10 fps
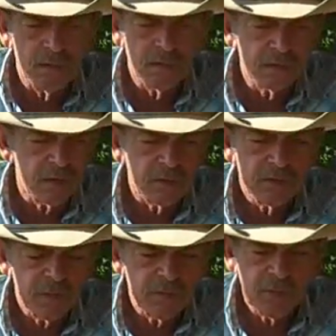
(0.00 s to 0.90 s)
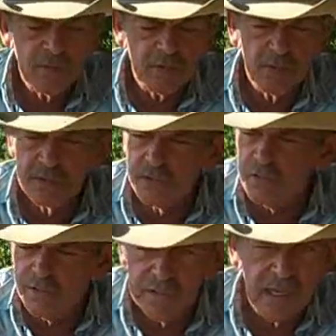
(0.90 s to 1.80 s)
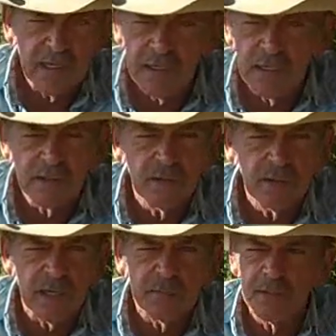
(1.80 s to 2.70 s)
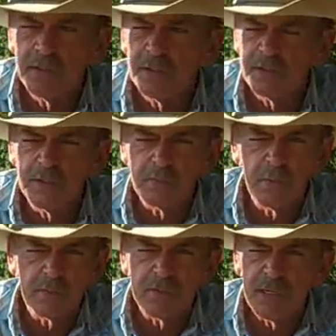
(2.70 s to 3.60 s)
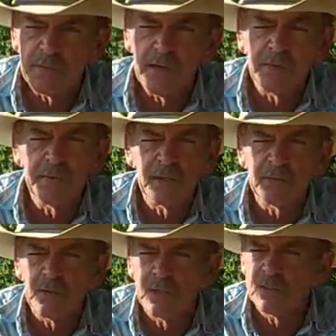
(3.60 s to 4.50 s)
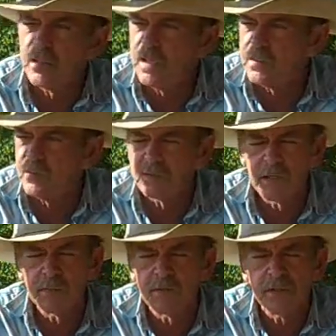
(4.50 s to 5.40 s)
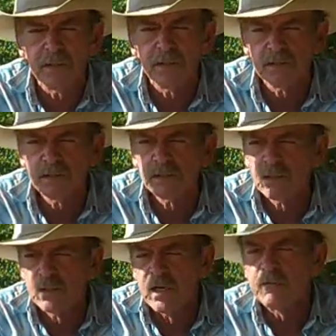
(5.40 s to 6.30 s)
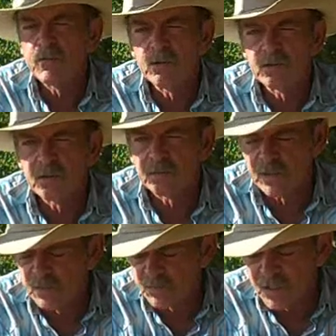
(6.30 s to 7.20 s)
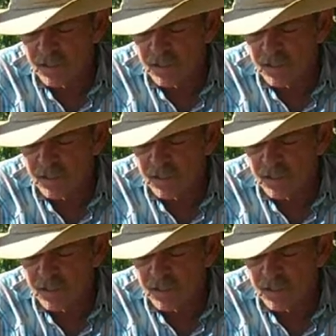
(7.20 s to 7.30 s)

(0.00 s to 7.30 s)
know, certain temperament horses, you cannot do that, because you put them in that round pen and run, yeah, they'll come to you after they're so damn